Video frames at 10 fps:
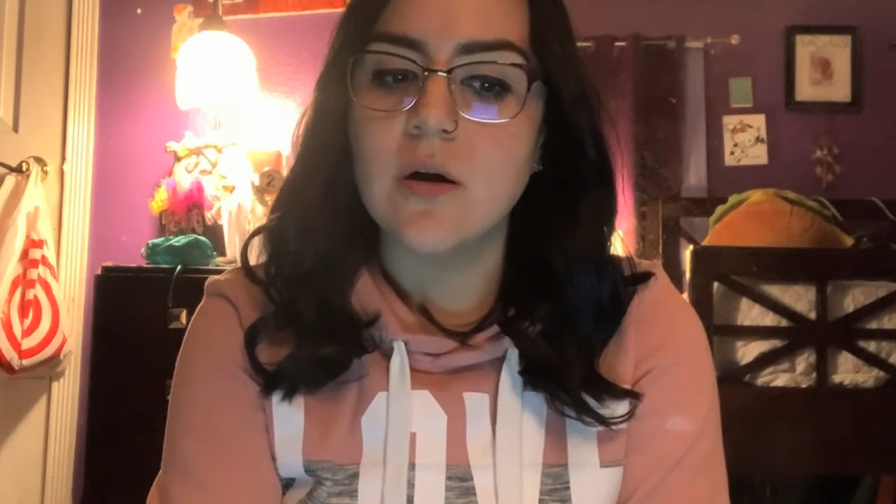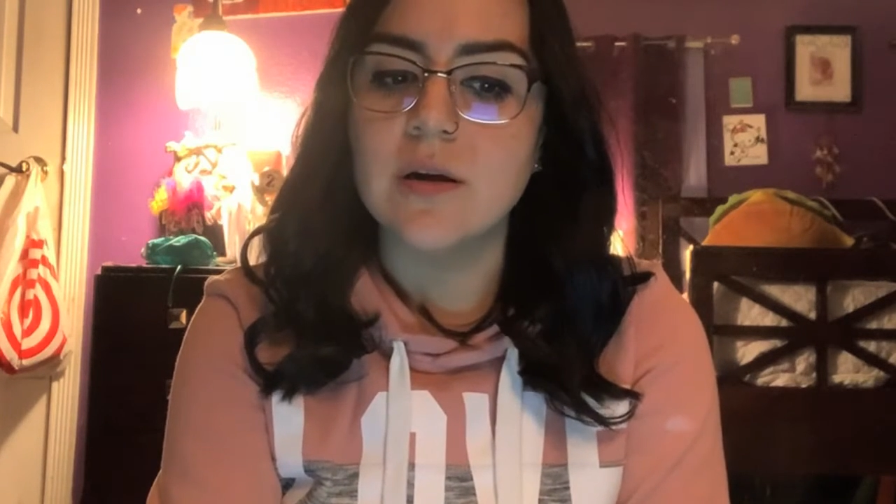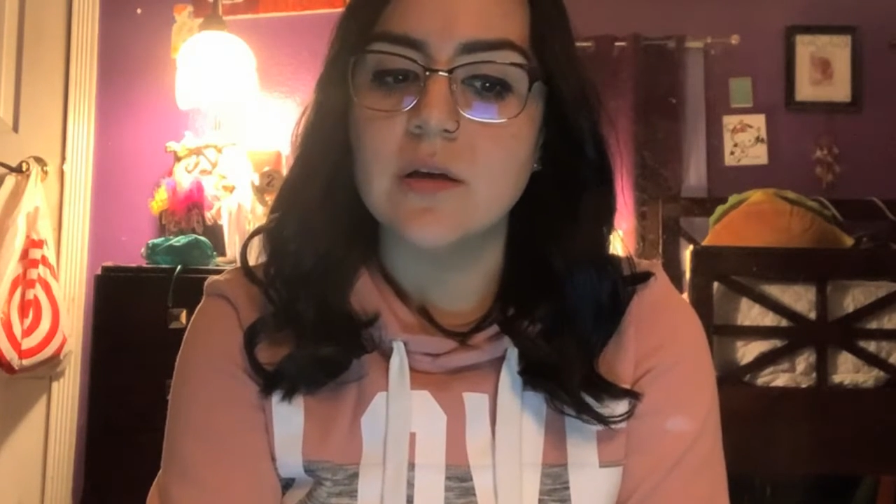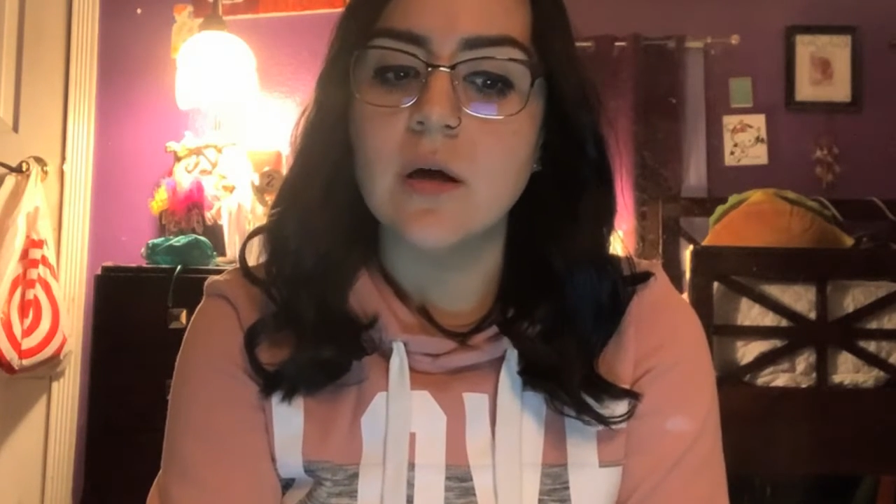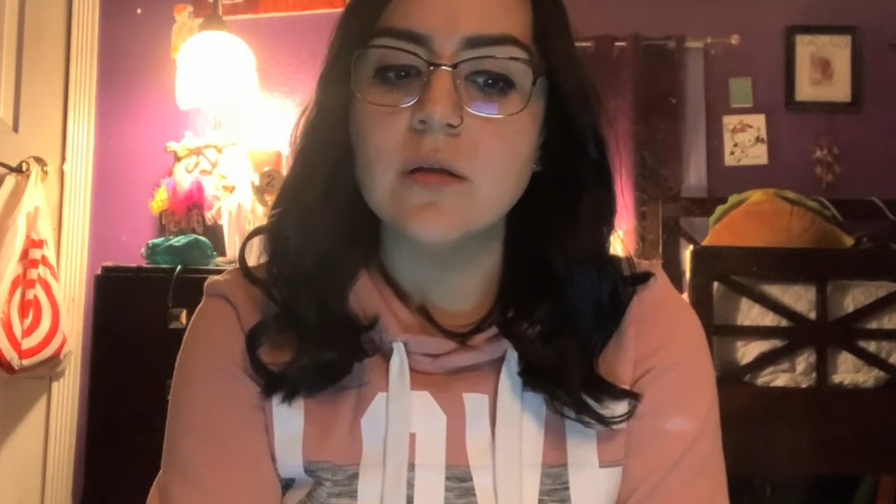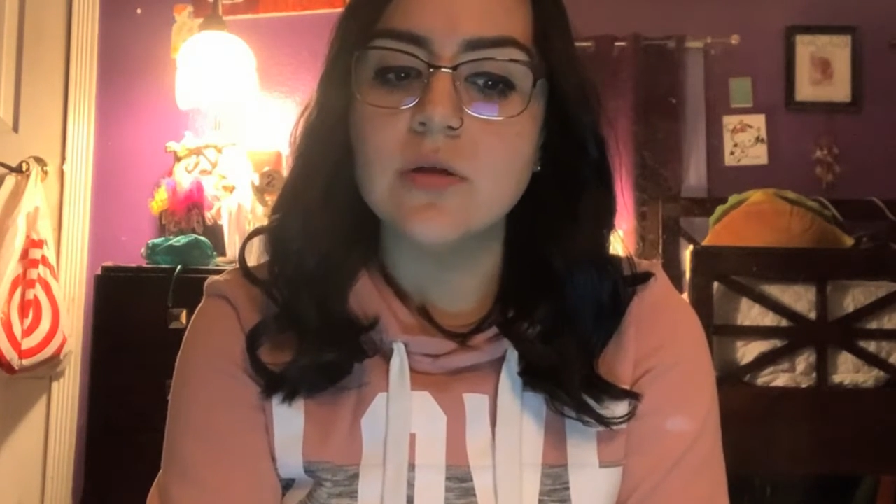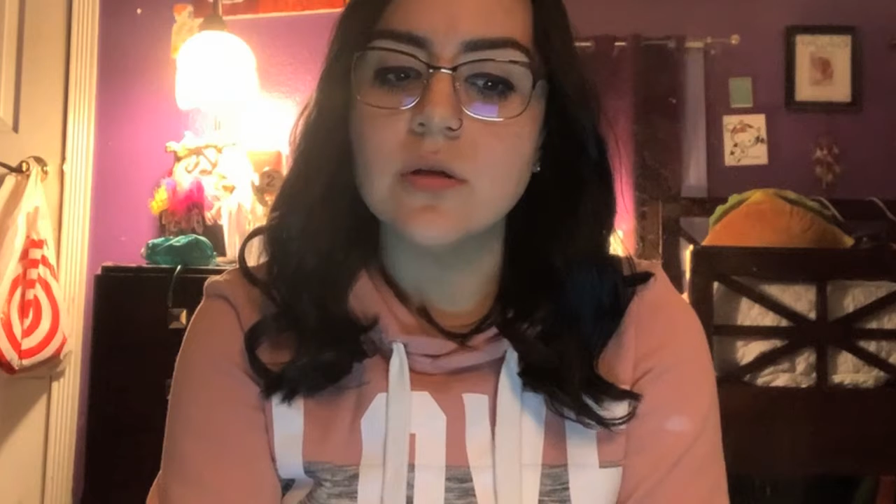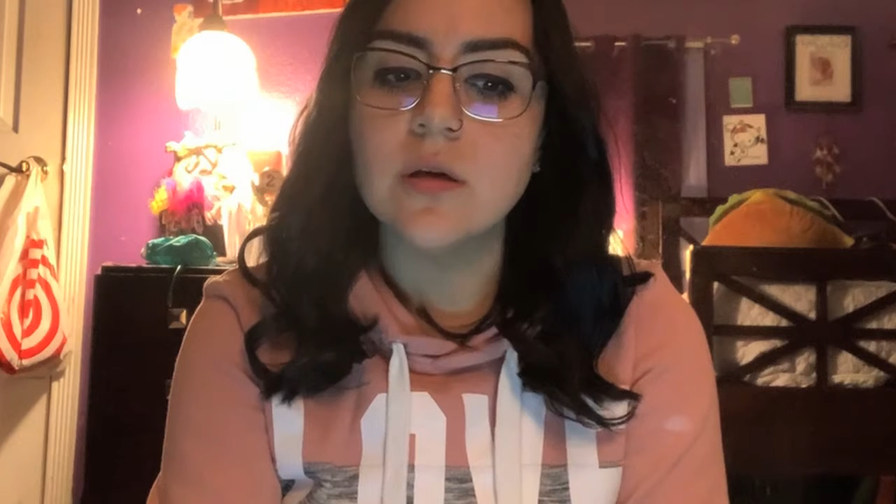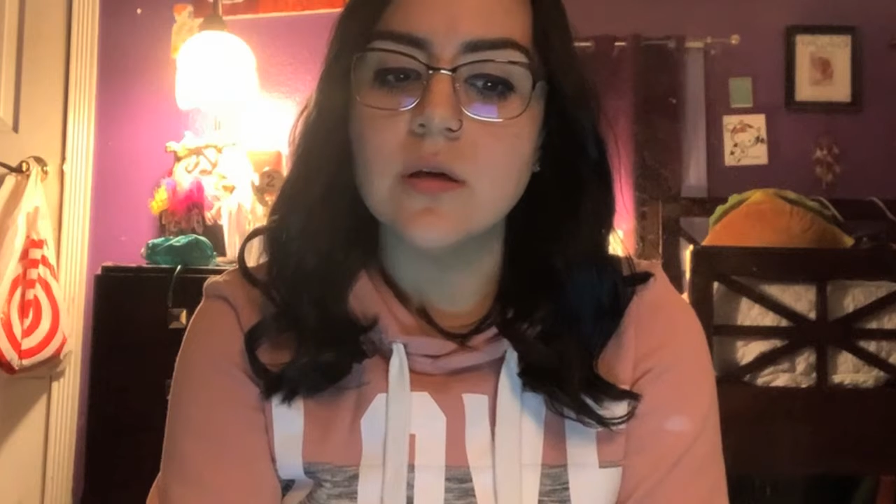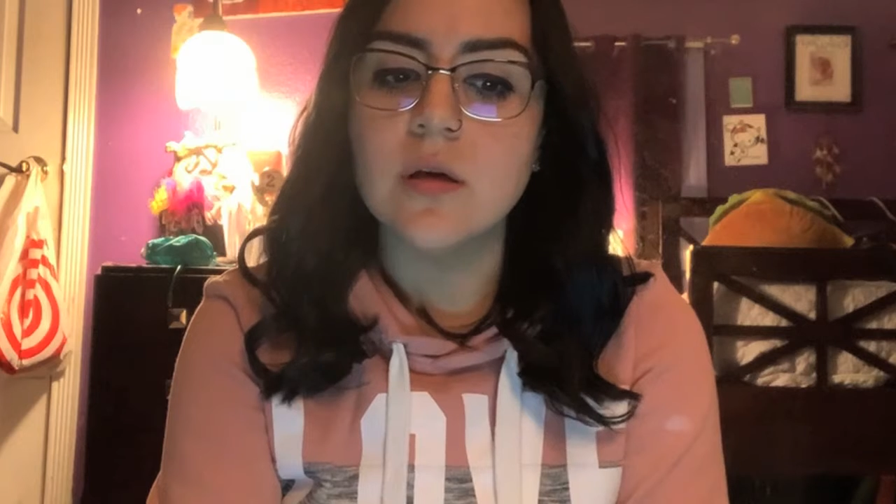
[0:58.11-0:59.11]

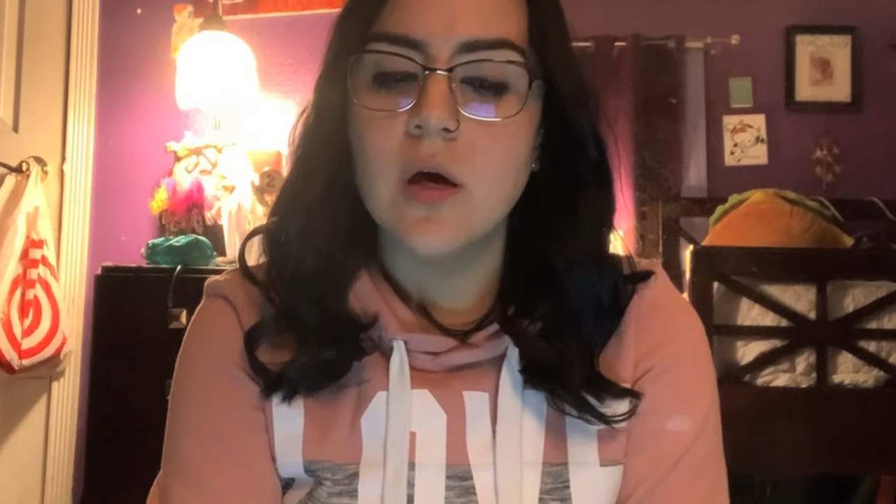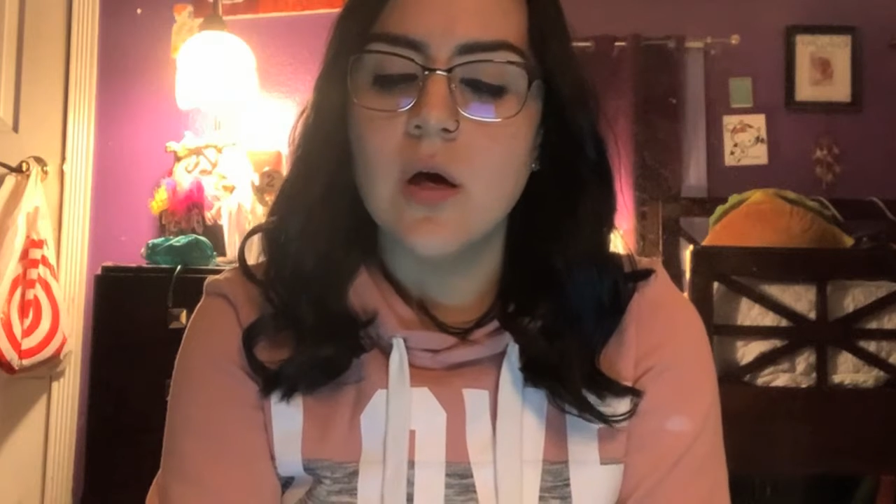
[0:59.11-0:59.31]
archaeology,